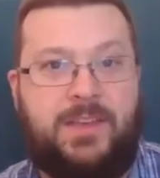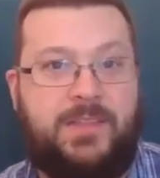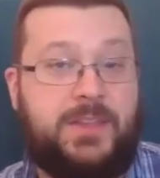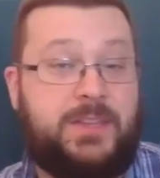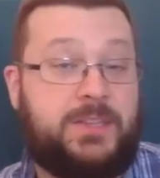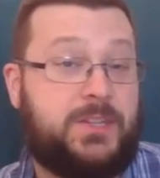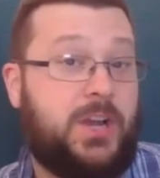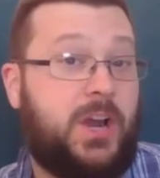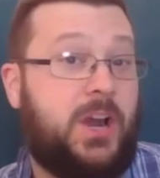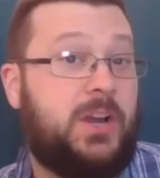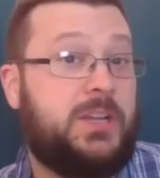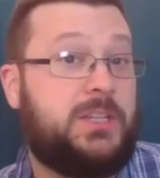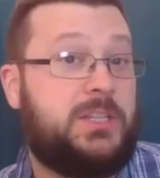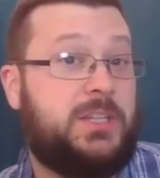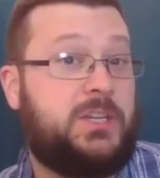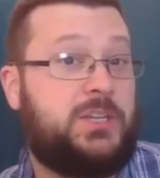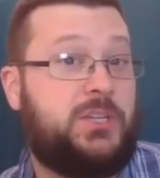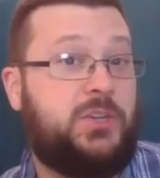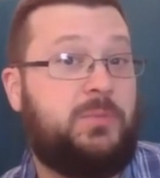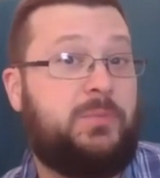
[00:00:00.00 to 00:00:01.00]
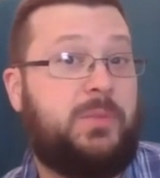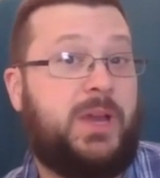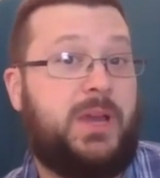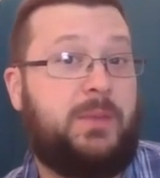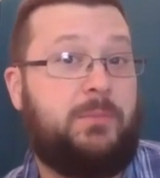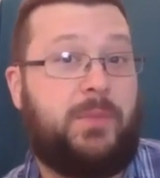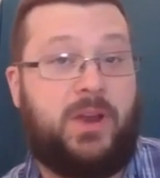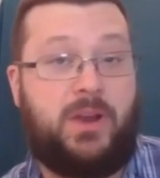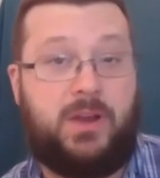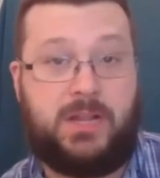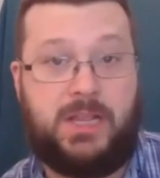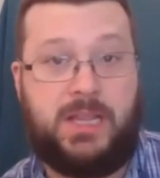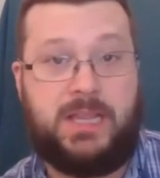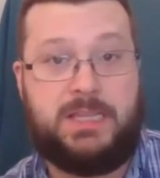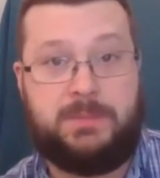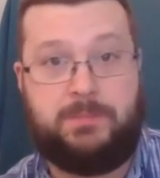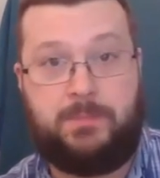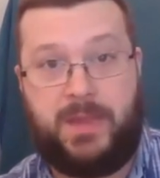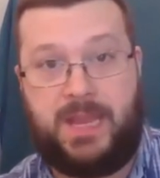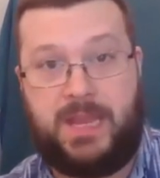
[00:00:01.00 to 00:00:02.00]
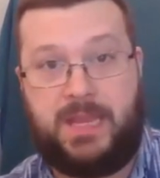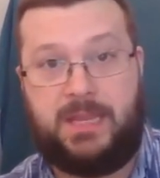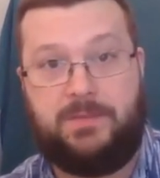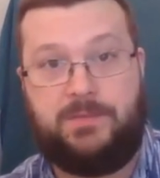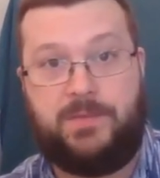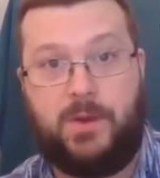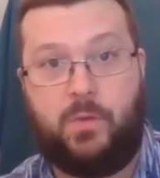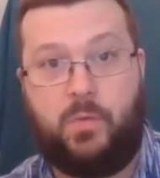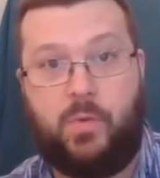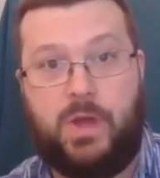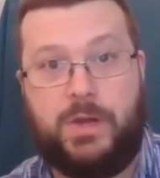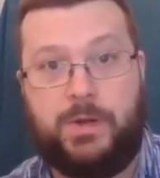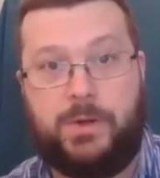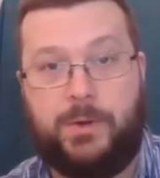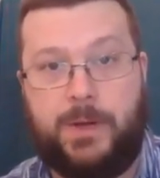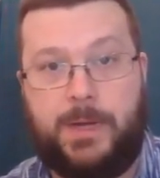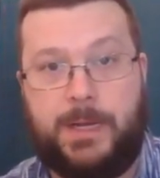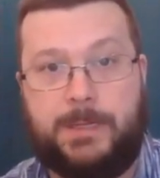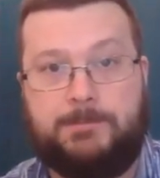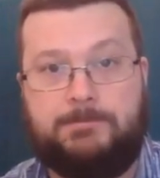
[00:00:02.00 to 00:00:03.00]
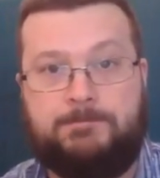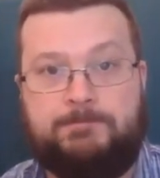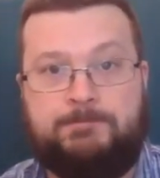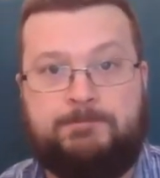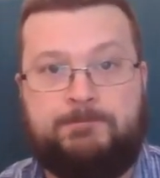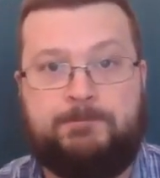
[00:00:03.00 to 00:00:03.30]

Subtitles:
This card is issued by Barclays Bank, if you're wondering.